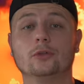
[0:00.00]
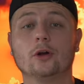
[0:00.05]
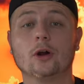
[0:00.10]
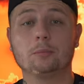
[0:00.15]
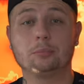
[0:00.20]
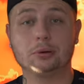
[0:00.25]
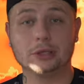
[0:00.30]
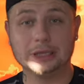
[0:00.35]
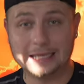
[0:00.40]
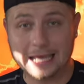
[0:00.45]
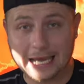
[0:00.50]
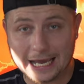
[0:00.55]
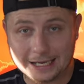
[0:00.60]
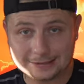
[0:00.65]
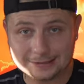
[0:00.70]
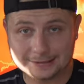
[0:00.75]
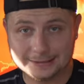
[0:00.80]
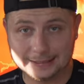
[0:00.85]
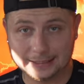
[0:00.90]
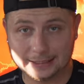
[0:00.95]
They're
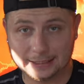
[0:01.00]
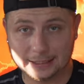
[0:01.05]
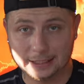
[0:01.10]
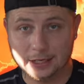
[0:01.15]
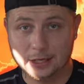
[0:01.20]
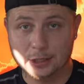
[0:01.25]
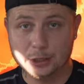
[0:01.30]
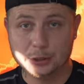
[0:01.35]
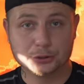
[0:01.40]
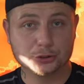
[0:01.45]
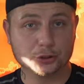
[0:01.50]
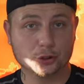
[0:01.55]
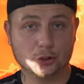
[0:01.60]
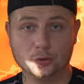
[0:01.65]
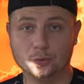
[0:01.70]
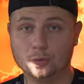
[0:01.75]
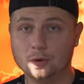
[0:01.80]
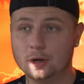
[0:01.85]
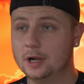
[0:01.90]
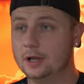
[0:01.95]
plastic,
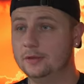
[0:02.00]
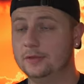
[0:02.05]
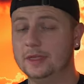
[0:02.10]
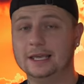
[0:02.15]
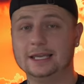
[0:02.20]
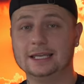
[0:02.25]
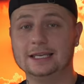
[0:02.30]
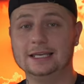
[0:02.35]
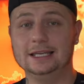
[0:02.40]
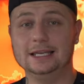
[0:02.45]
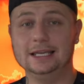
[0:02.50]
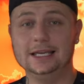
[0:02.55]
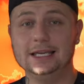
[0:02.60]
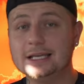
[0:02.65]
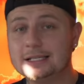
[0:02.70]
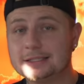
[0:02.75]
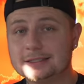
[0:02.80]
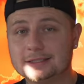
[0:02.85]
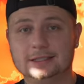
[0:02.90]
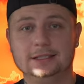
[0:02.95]
so they can
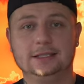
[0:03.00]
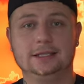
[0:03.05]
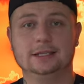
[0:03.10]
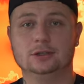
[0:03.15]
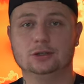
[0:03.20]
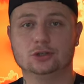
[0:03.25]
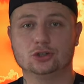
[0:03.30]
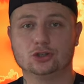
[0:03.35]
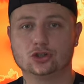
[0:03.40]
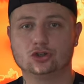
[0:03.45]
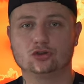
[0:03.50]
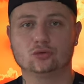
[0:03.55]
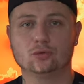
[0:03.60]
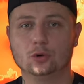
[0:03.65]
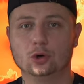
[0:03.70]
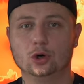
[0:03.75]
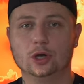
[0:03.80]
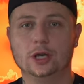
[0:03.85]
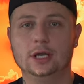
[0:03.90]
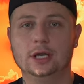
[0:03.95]
easily get
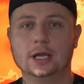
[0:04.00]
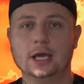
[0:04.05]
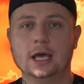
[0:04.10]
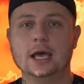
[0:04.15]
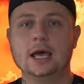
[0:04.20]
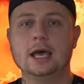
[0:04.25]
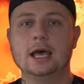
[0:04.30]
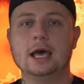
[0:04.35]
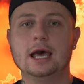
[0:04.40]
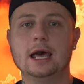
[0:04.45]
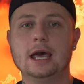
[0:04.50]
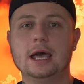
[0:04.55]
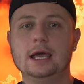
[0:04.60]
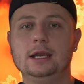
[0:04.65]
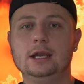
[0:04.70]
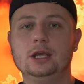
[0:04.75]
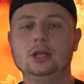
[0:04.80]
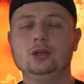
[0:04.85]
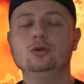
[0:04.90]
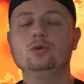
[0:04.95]
destroyed,
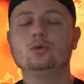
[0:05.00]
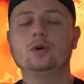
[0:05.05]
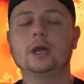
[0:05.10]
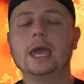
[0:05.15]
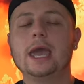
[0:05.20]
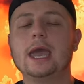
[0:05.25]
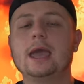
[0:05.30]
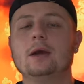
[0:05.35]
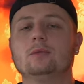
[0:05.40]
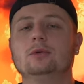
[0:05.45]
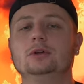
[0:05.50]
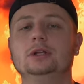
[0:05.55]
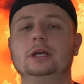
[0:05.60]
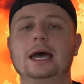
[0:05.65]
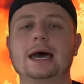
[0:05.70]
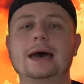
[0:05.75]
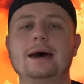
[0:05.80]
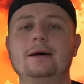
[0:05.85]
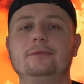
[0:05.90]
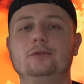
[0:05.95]
and you can't really
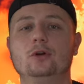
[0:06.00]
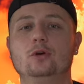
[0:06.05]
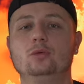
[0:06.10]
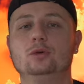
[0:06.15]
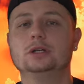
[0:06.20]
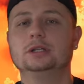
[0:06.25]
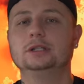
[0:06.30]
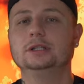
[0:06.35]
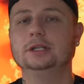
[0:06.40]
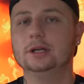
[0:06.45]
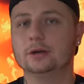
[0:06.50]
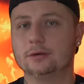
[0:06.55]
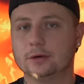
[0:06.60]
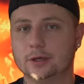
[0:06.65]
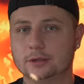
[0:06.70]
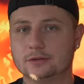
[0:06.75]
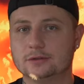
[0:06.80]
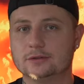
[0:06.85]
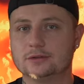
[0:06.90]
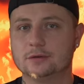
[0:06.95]
have no
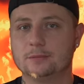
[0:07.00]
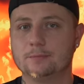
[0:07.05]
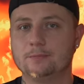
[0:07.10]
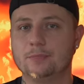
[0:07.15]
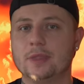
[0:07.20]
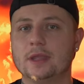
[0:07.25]
clearance.